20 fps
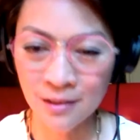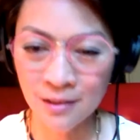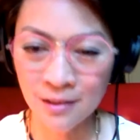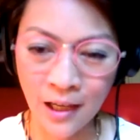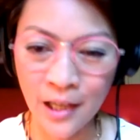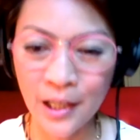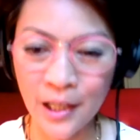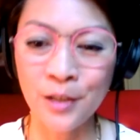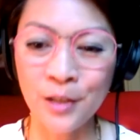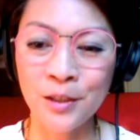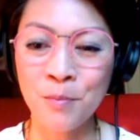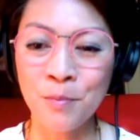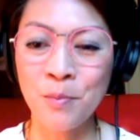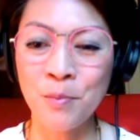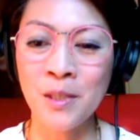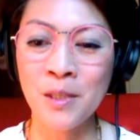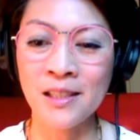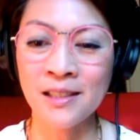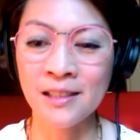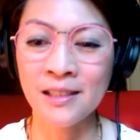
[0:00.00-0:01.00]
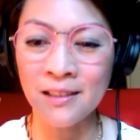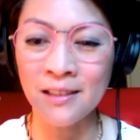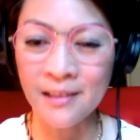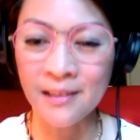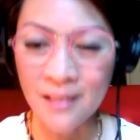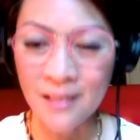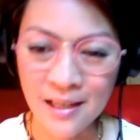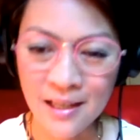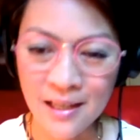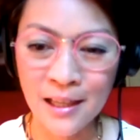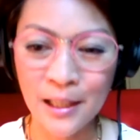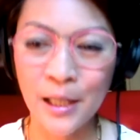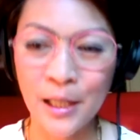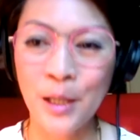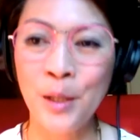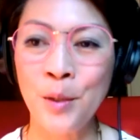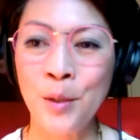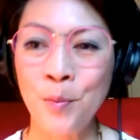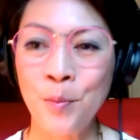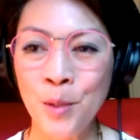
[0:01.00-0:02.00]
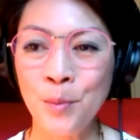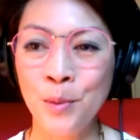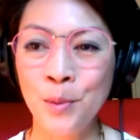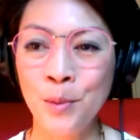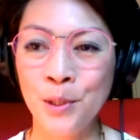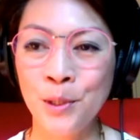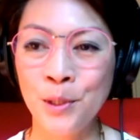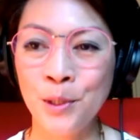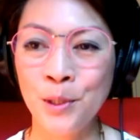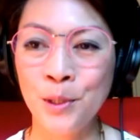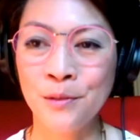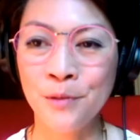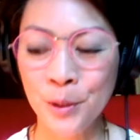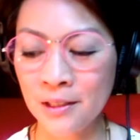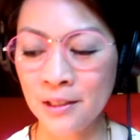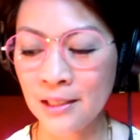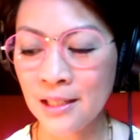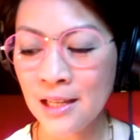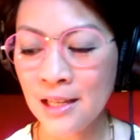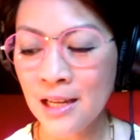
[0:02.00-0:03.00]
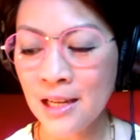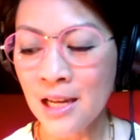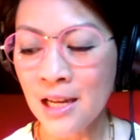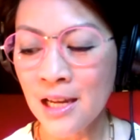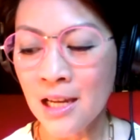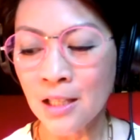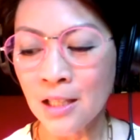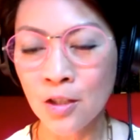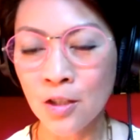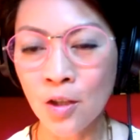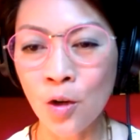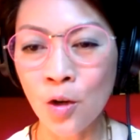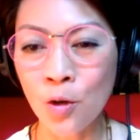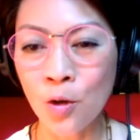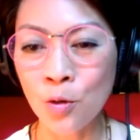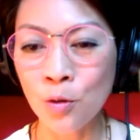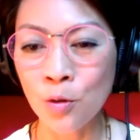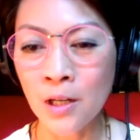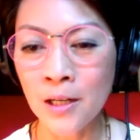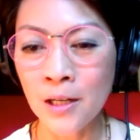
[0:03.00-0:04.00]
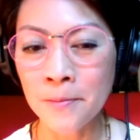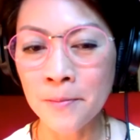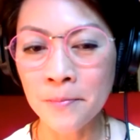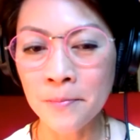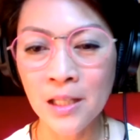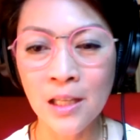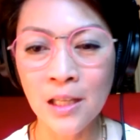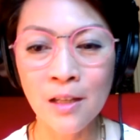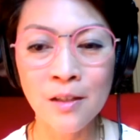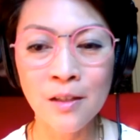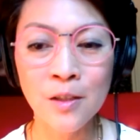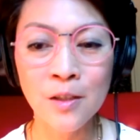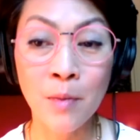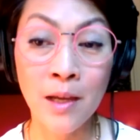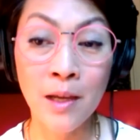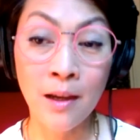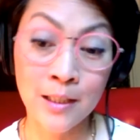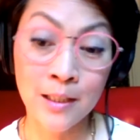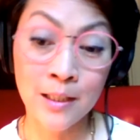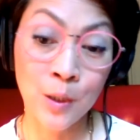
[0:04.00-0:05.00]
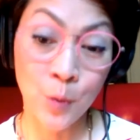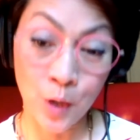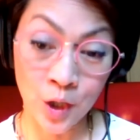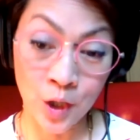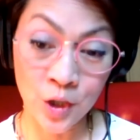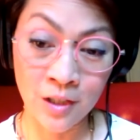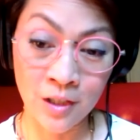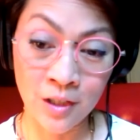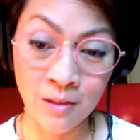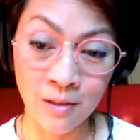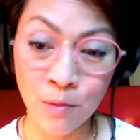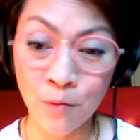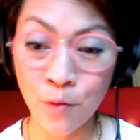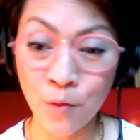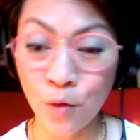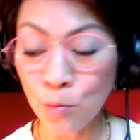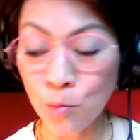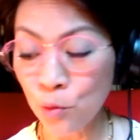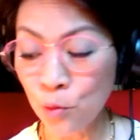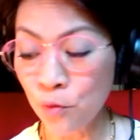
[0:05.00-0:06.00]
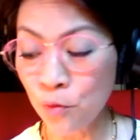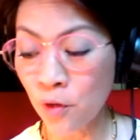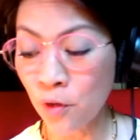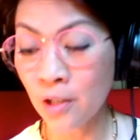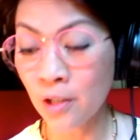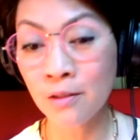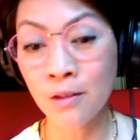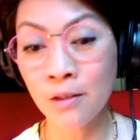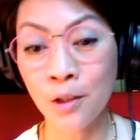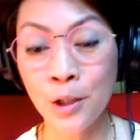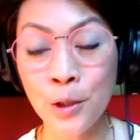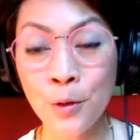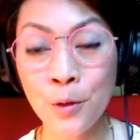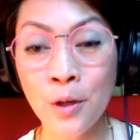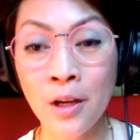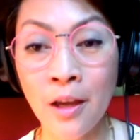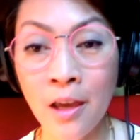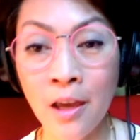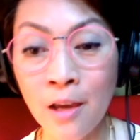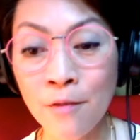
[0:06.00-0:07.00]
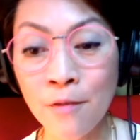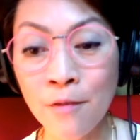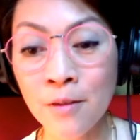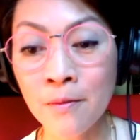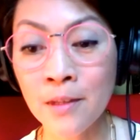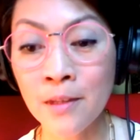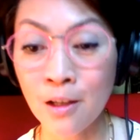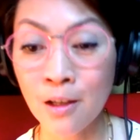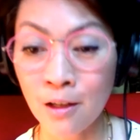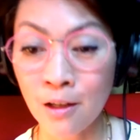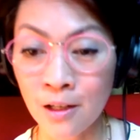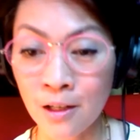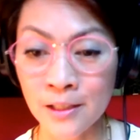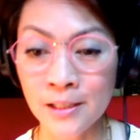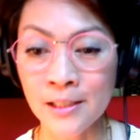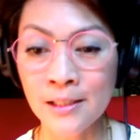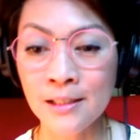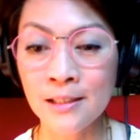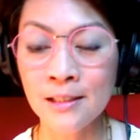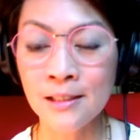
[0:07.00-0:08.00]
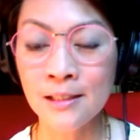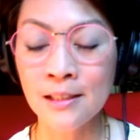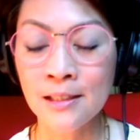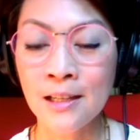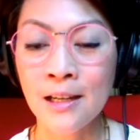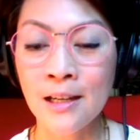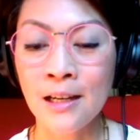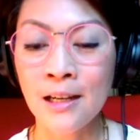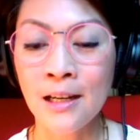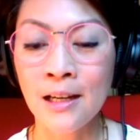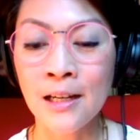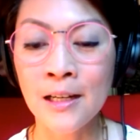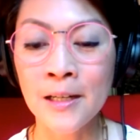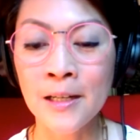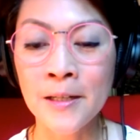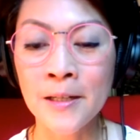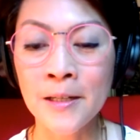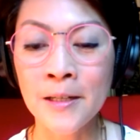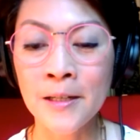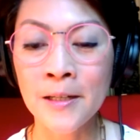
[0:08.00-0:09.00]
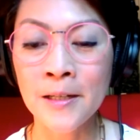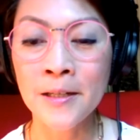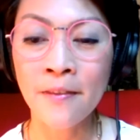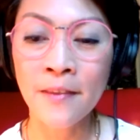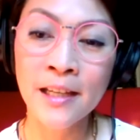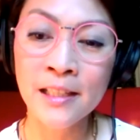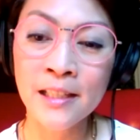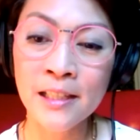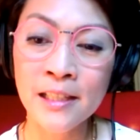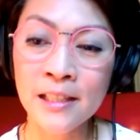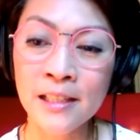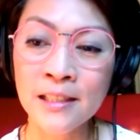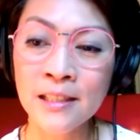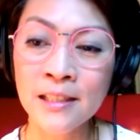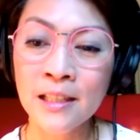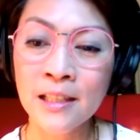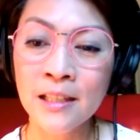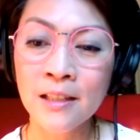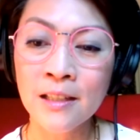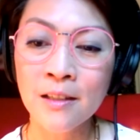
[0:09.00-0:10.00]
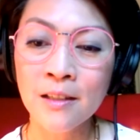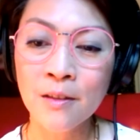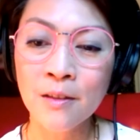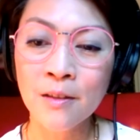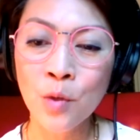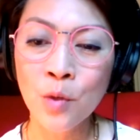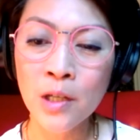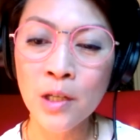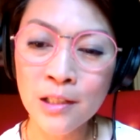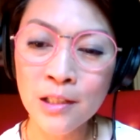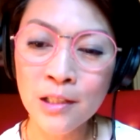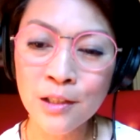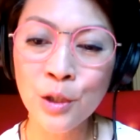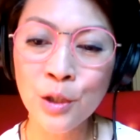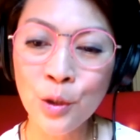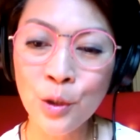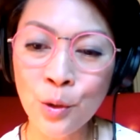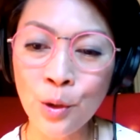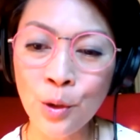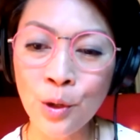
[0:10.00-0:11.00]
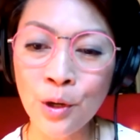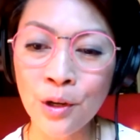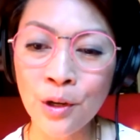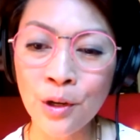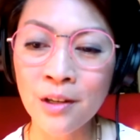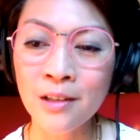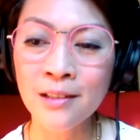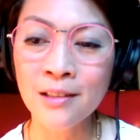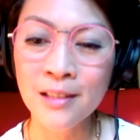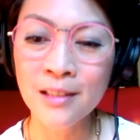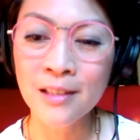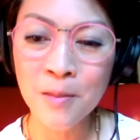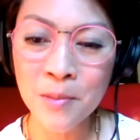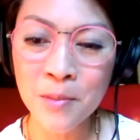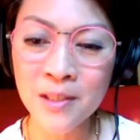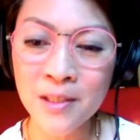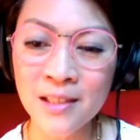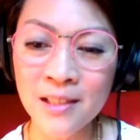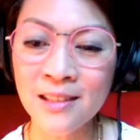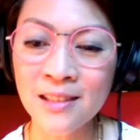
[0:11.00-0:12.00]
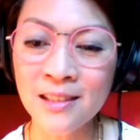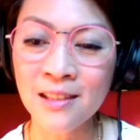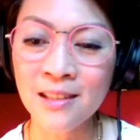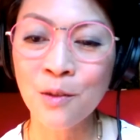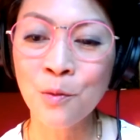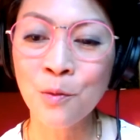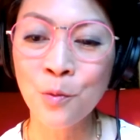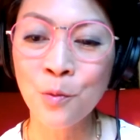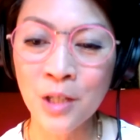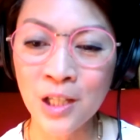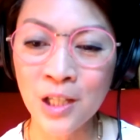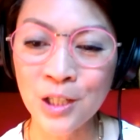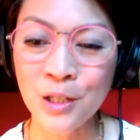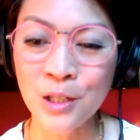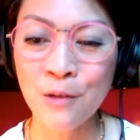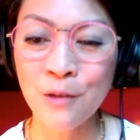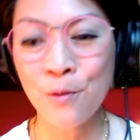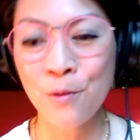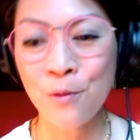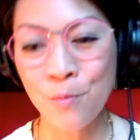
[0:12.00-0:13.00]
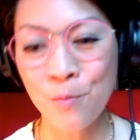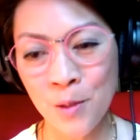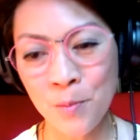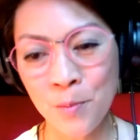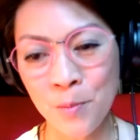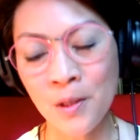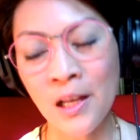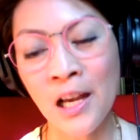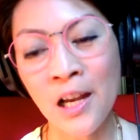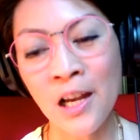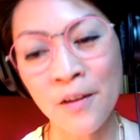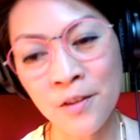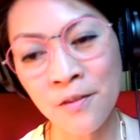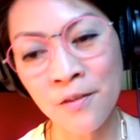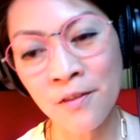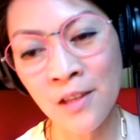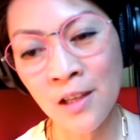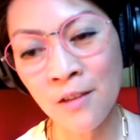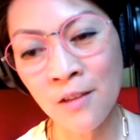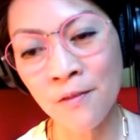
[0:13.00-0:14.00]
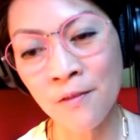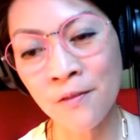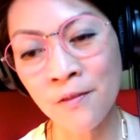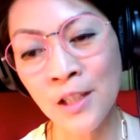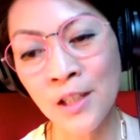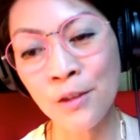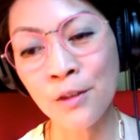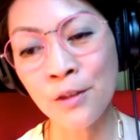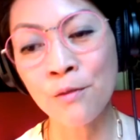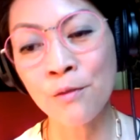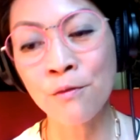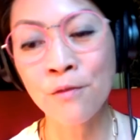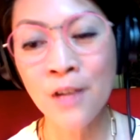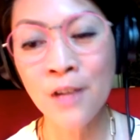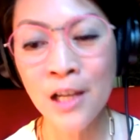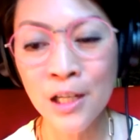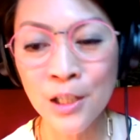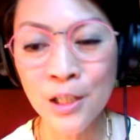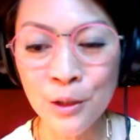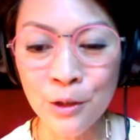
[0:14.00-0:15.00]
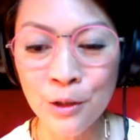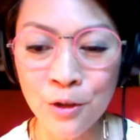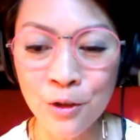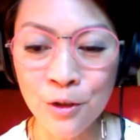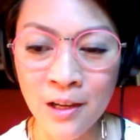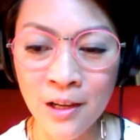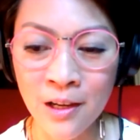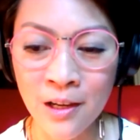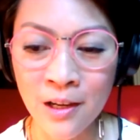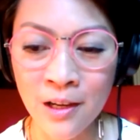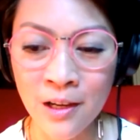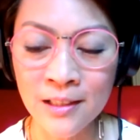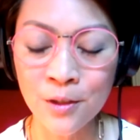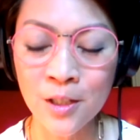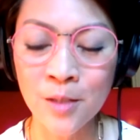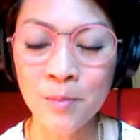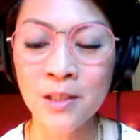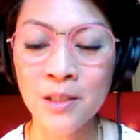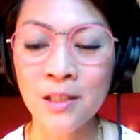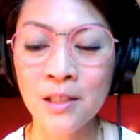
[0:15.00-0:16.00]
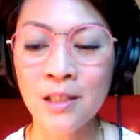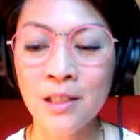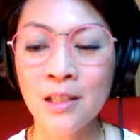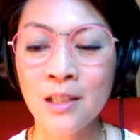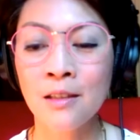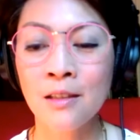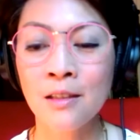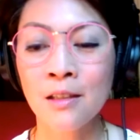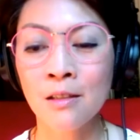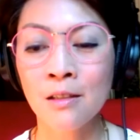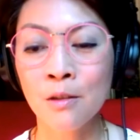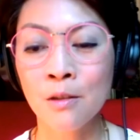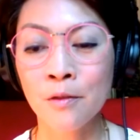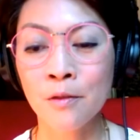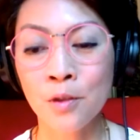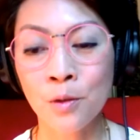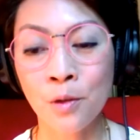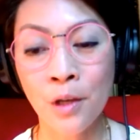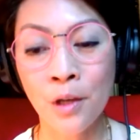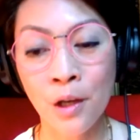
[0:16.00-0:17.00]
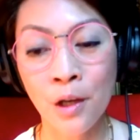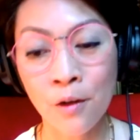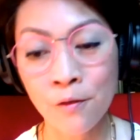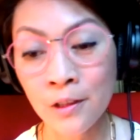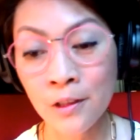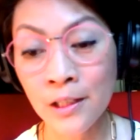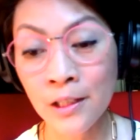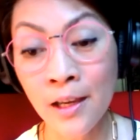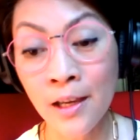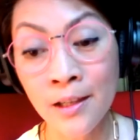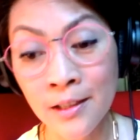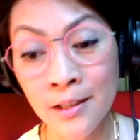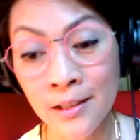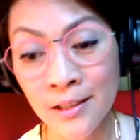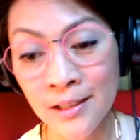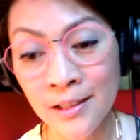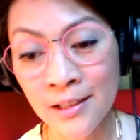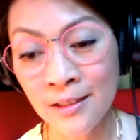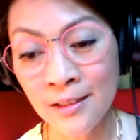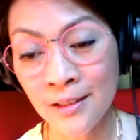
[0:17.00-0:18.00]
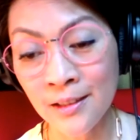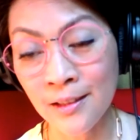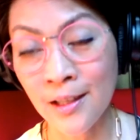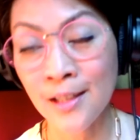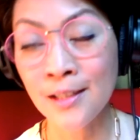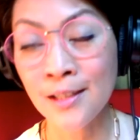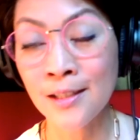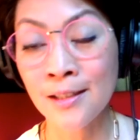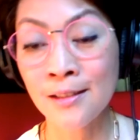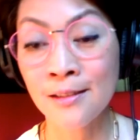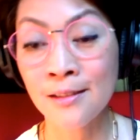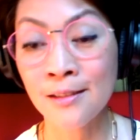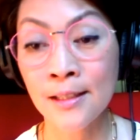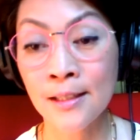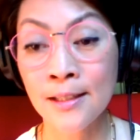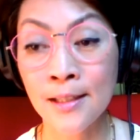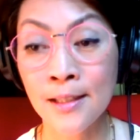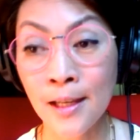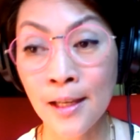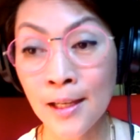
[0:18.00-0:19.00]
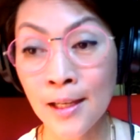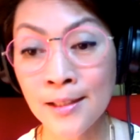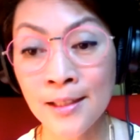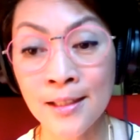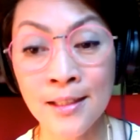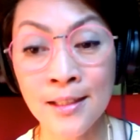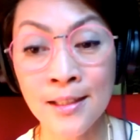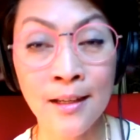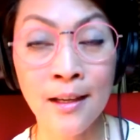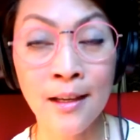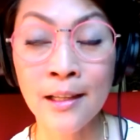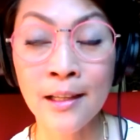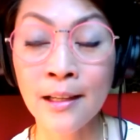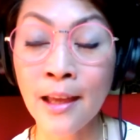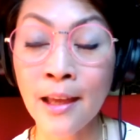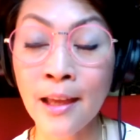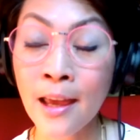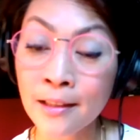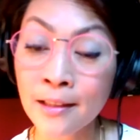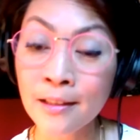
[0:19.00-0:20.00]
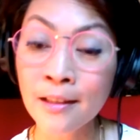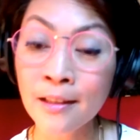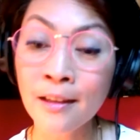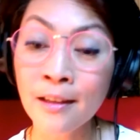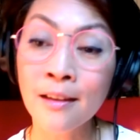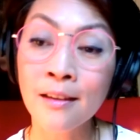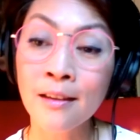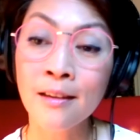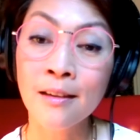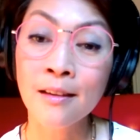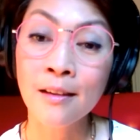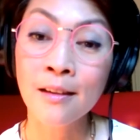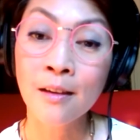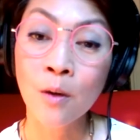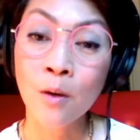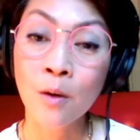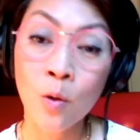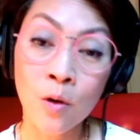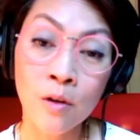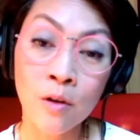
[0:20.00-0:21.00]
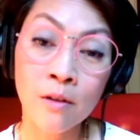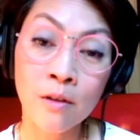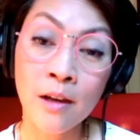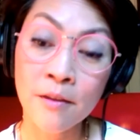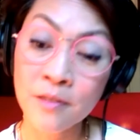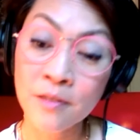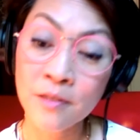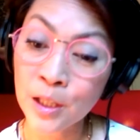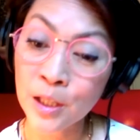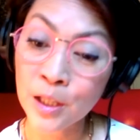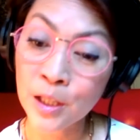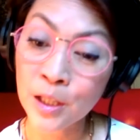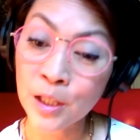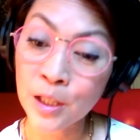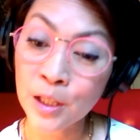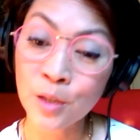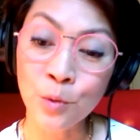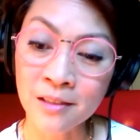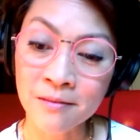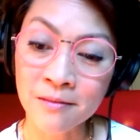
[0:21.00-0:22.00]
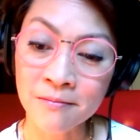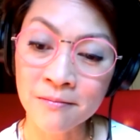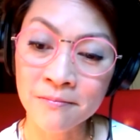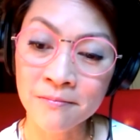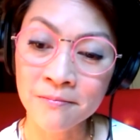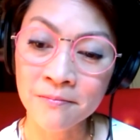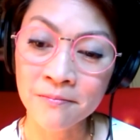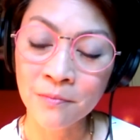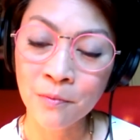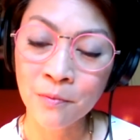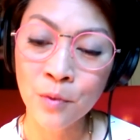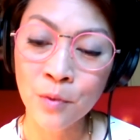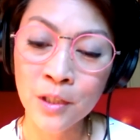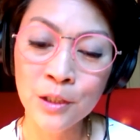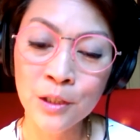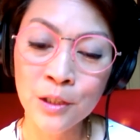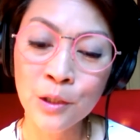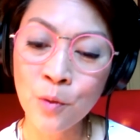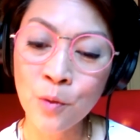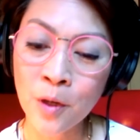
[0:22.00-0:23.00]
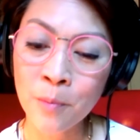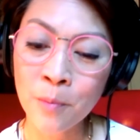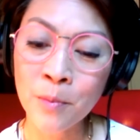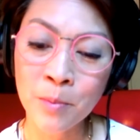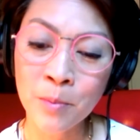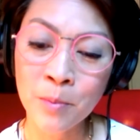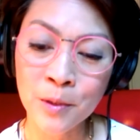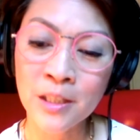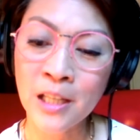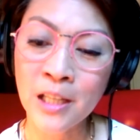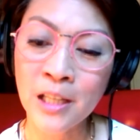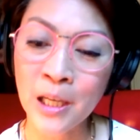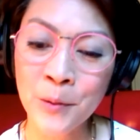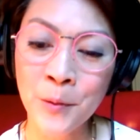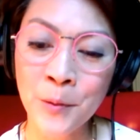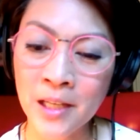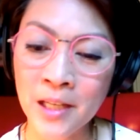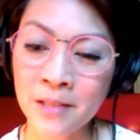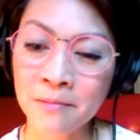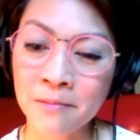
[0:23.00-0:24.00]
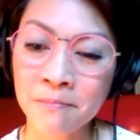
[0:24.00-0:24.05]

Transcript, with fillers: cut out a piece and let other people do it. So um, here's my last question before we move on to the Q and A from the audience, uh, and that is, what is your deepest wish for people after they've either read your transcript? that you've so carefully edited in 1968, 69, and or have seen the movie? What do you want people to take away?